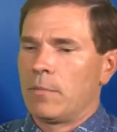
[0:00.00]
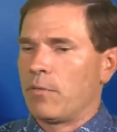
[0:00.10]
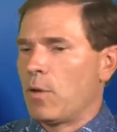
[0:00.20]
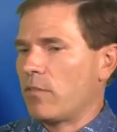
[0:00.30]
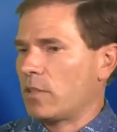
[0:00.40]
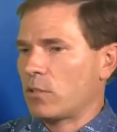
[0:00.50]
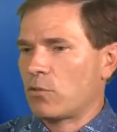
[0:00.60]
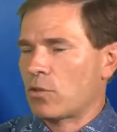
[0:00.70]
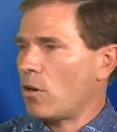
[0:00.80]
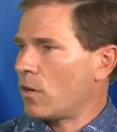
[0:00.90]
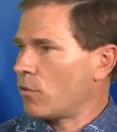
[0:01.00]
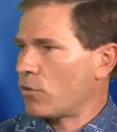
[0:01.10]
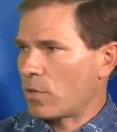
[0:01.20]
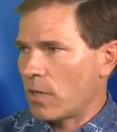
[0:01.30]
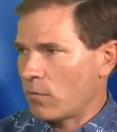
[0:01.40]
If you have an electric car, you're
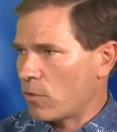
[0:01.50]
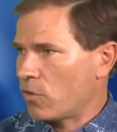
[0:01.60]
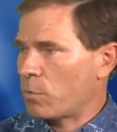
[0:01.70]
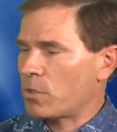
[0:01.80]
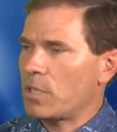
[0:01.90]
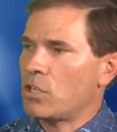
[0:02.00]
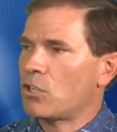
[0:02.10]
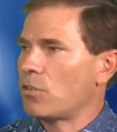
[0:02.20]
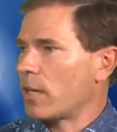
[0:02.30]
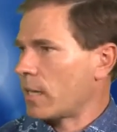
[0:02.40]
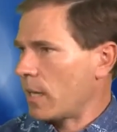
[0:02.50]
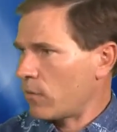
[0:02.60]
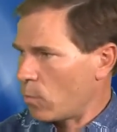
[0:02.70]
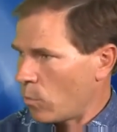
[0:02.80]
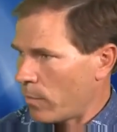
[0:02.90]
still going to have transportation. You're not going to
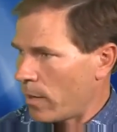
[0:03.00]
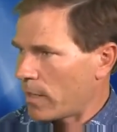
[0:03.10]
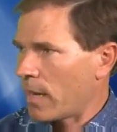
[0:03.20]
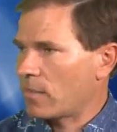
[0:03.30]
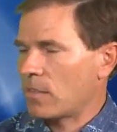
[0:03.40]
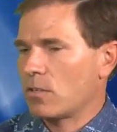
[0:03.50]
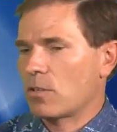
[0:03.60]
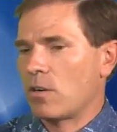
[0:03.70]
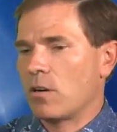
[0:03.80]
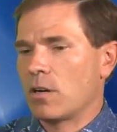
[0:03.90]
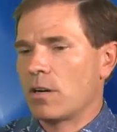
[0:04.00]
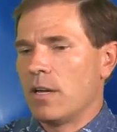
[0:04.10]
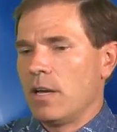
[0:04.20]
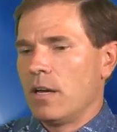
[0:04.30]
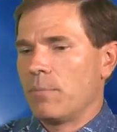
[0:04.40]
have to worry about gassing your car.
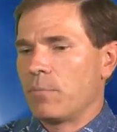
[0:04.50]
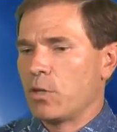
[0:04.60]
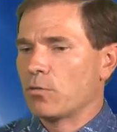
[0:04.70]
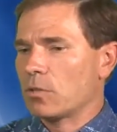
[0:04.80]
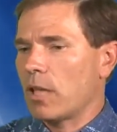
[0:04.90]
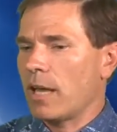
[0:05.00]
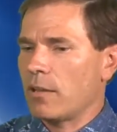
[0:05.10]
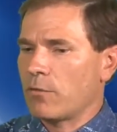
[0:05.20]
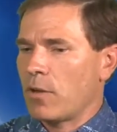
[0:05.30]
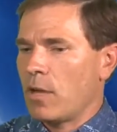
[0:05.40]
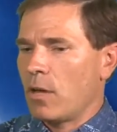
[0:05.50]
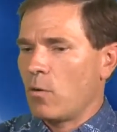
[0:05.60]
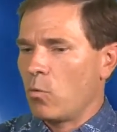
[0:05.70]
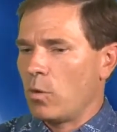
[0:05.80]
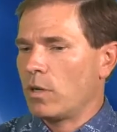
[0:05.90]
Your life
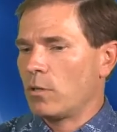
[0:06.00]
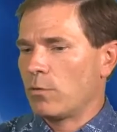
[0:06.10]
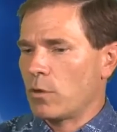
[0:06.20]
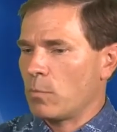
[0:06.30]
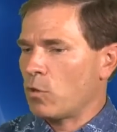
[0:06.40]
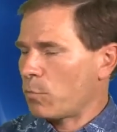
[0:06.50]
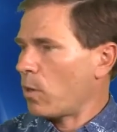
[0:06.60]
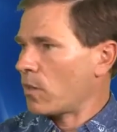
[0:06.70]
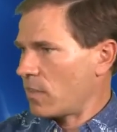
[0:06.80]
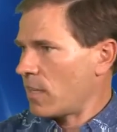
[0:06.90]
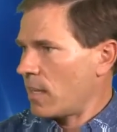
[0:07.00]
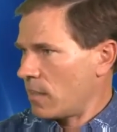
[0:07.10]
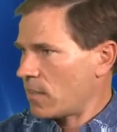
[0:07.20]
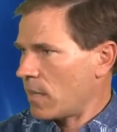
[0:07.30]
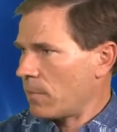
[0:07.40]
will, for the most part, stay
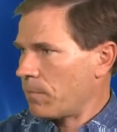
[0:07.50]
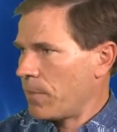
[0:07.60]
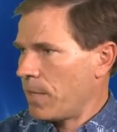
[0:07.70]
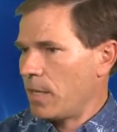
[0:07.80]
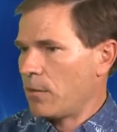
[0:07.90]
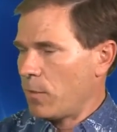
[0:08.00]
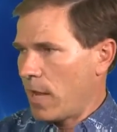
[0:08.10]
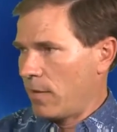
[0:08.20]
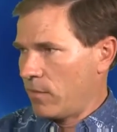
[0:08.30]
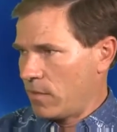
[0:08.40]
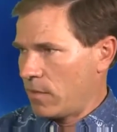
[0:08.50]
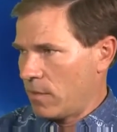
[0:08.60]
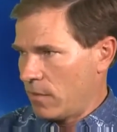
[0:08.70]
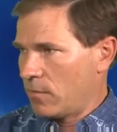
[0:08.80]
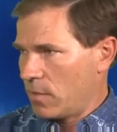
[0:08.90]
the same if we have this
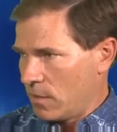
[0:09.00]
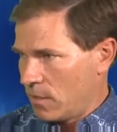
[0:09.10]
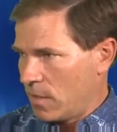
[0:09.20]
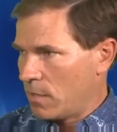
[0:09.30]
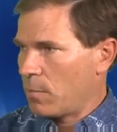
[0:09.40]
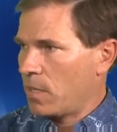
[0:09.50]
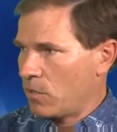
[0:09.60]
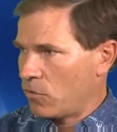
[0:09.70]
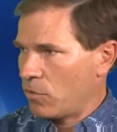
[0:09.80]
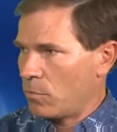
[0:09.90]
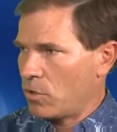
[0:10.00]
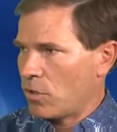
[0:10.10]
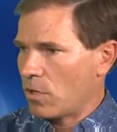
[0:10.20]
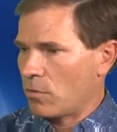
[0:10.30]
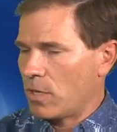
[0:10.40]
independent distributed
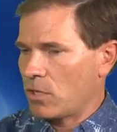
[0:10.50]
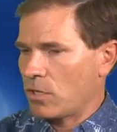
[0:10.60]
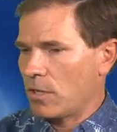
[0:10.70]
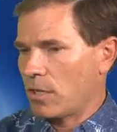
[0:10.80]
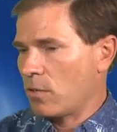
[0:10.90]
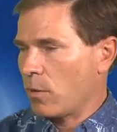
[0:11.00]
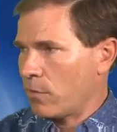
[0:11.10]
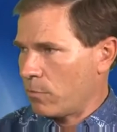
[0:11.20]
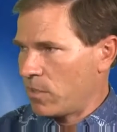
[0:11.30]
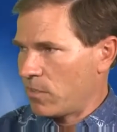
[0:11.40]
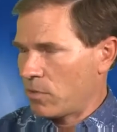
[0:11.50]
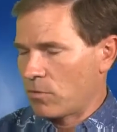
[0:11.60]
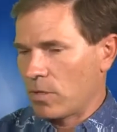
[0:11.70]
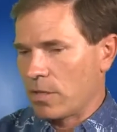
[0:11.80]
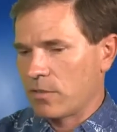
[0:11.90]
generation and get away from this
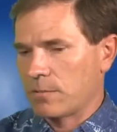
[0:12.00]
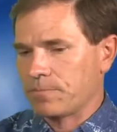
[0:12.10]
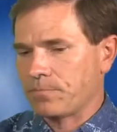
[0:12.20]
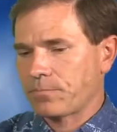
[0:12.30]
centralized.